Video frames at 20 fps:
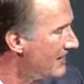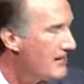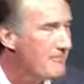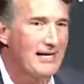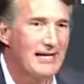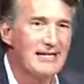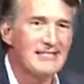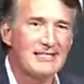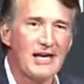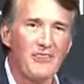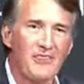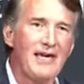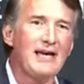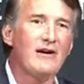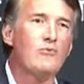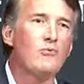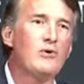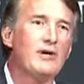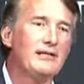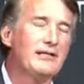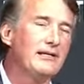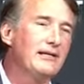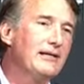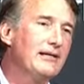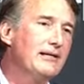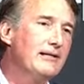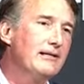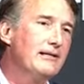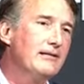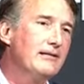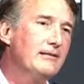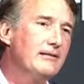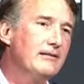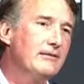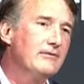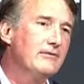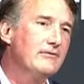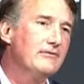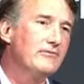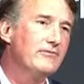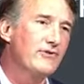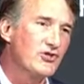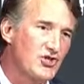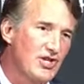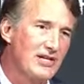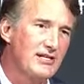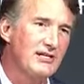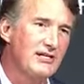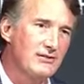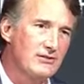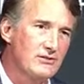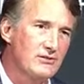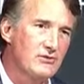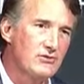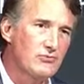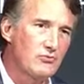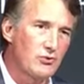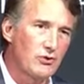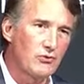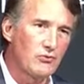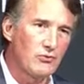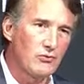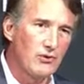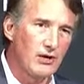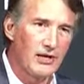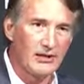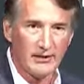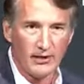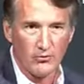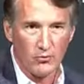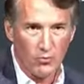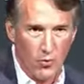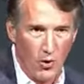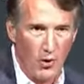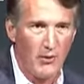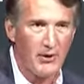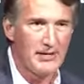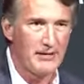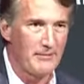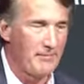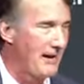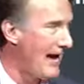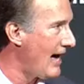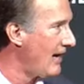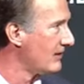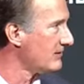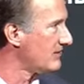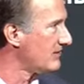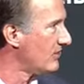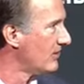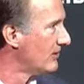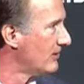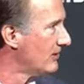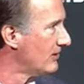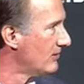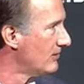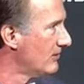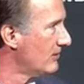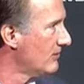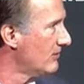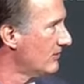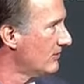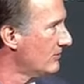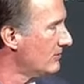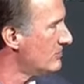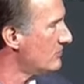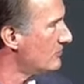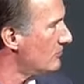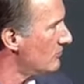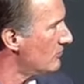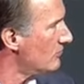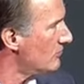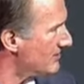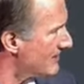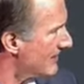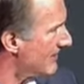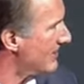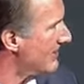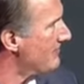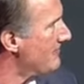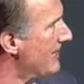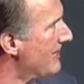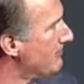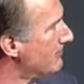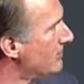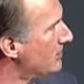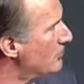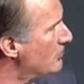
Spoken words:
Because I think what Virginians were a little worried about was I going to be able to